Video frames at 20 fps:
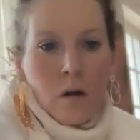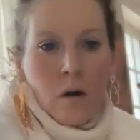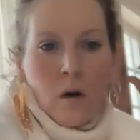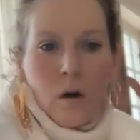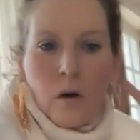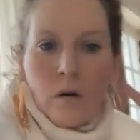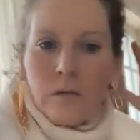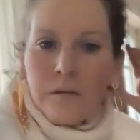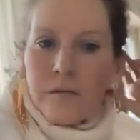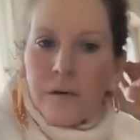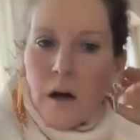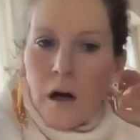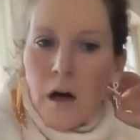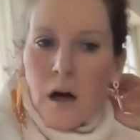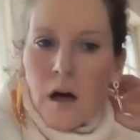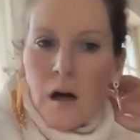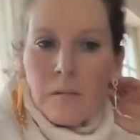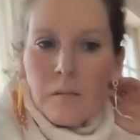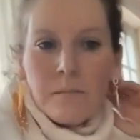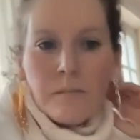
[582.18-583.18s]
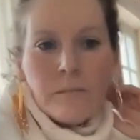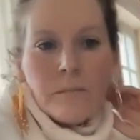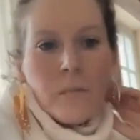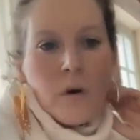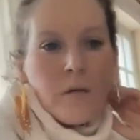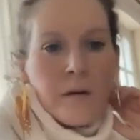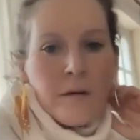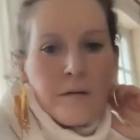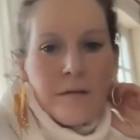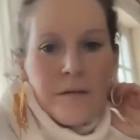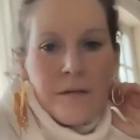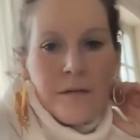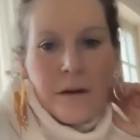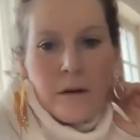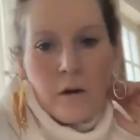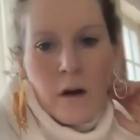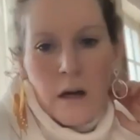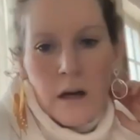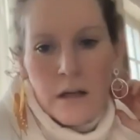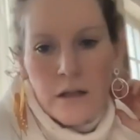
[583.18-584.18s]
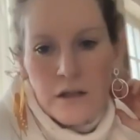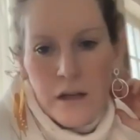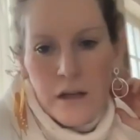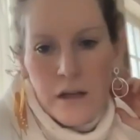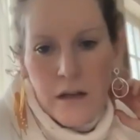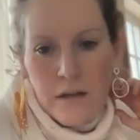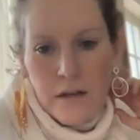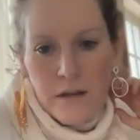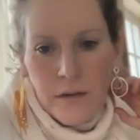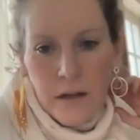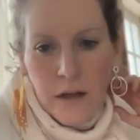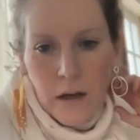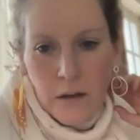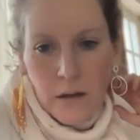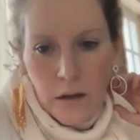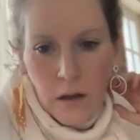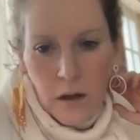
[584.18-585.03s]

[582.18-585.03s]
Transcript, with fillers: of um of everything. Right, let's share this video,